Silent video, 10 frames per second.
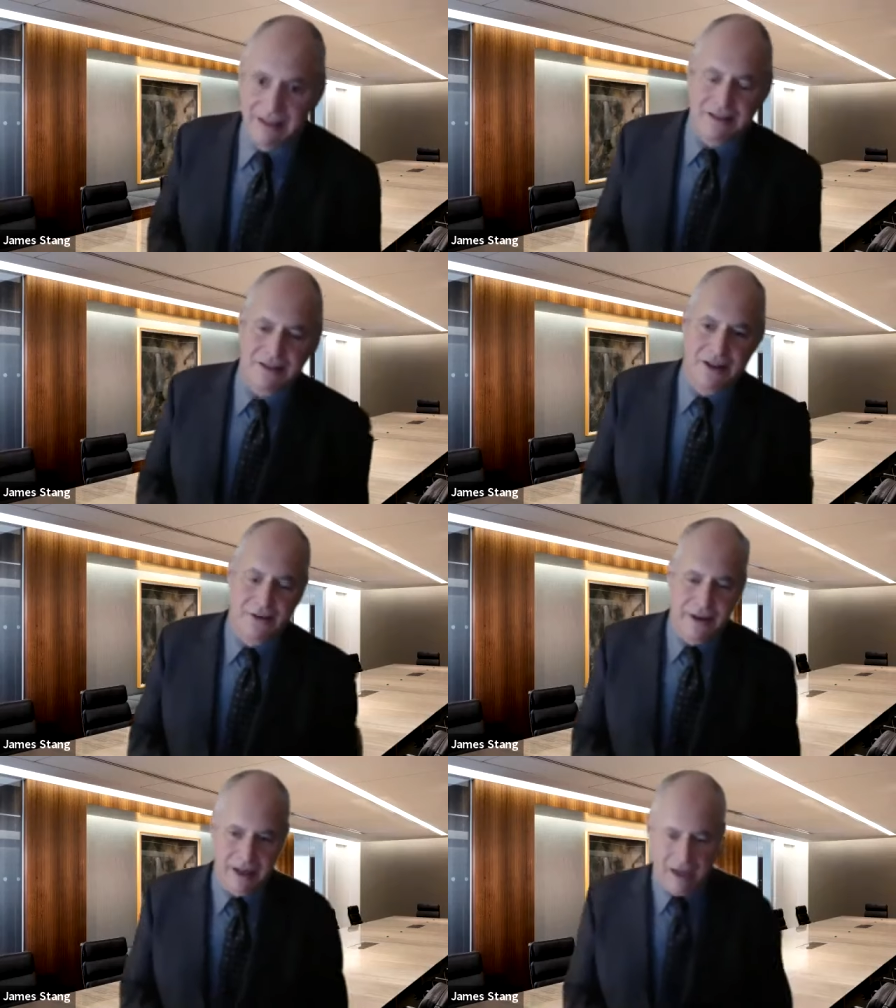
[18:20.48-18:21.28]
thing that's
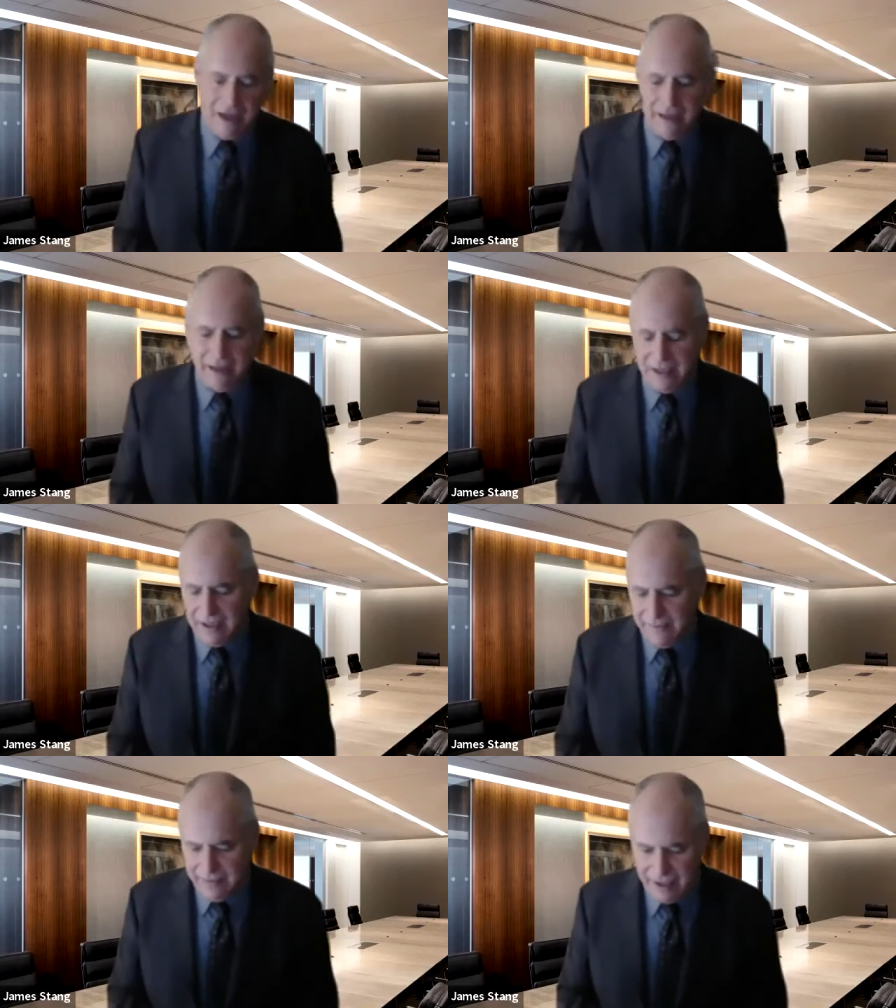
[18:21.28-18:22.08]
going on
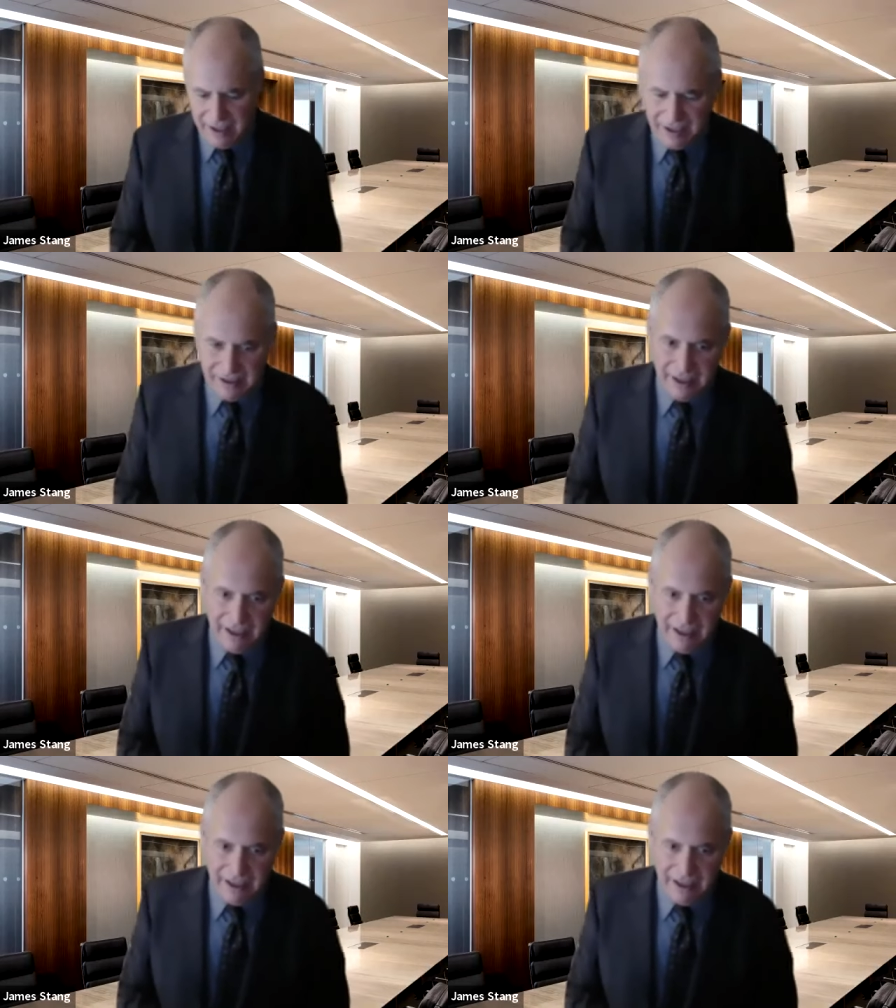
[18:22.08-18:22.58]
is